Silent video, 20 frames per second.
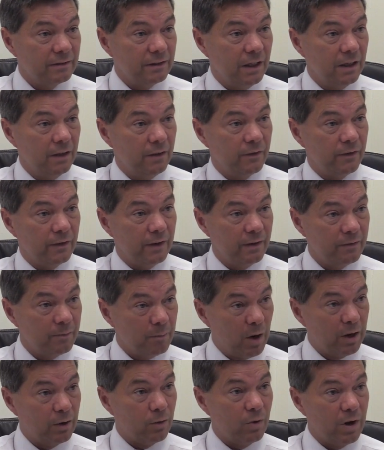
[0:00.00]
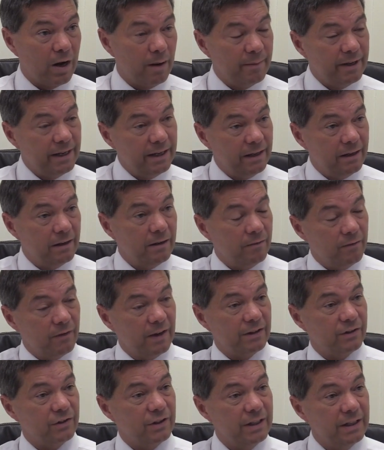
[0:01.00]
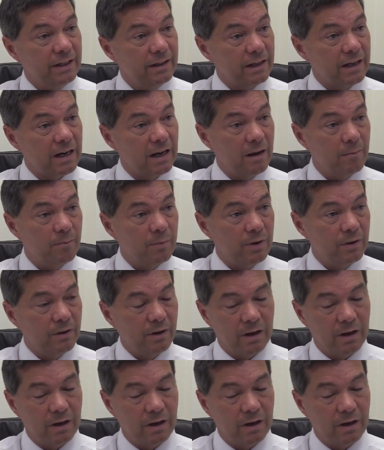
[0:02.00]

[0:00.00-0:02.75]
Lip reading: of Michael coming in and investing in the club.